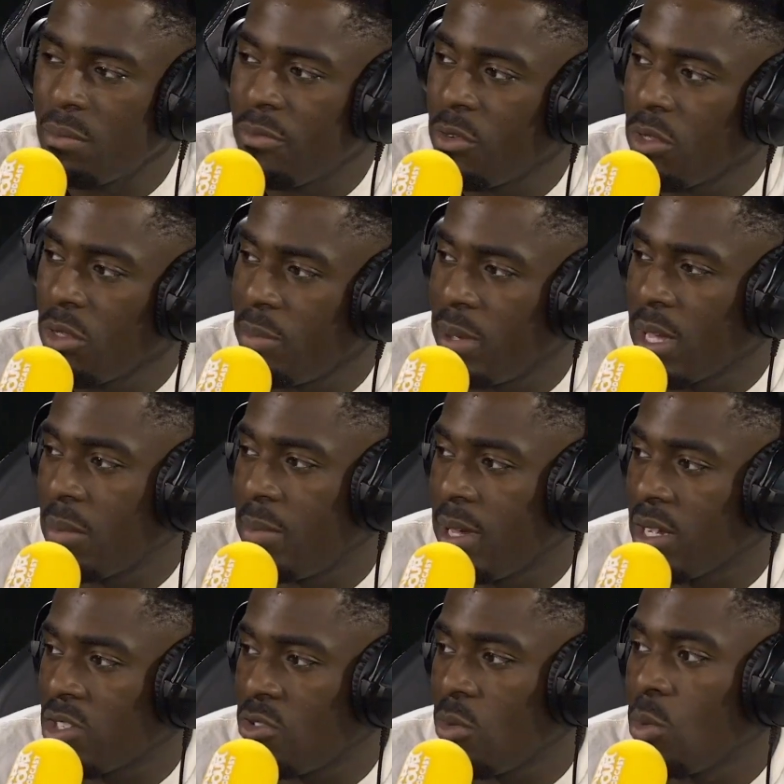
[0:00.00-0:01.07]
for the bigger
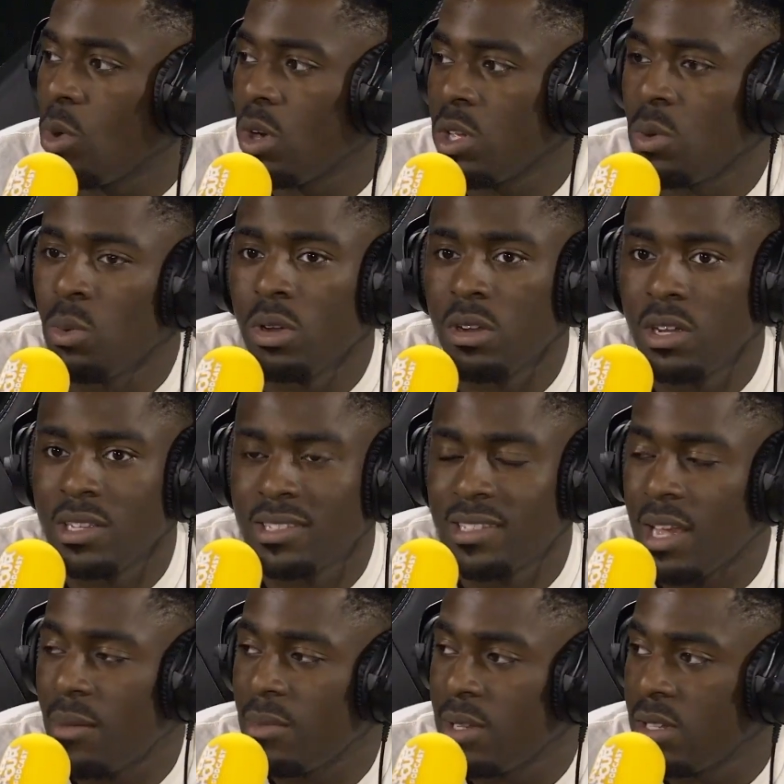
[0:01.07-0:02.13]
picture and what you want to
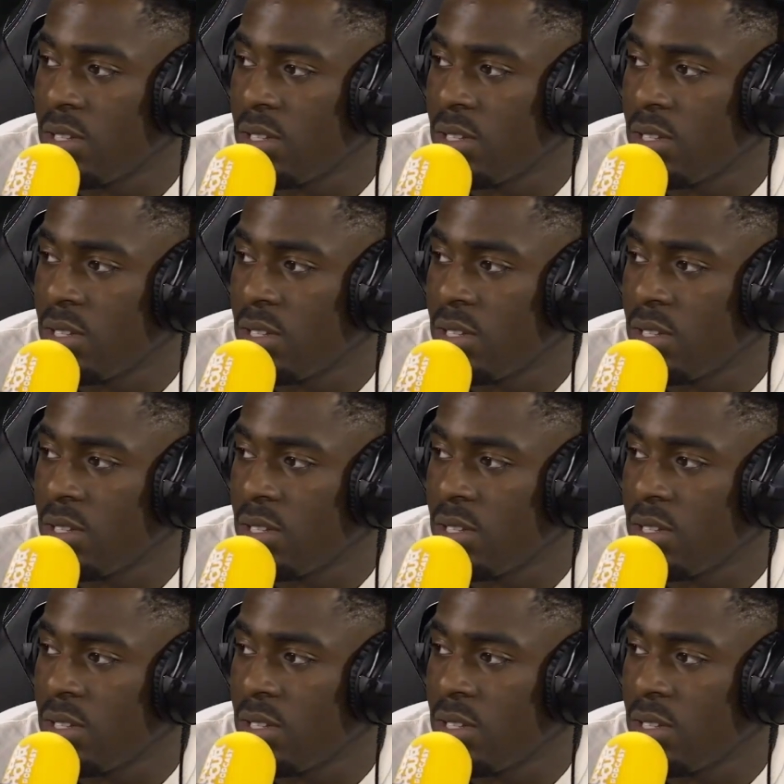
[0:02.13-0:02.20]
establish.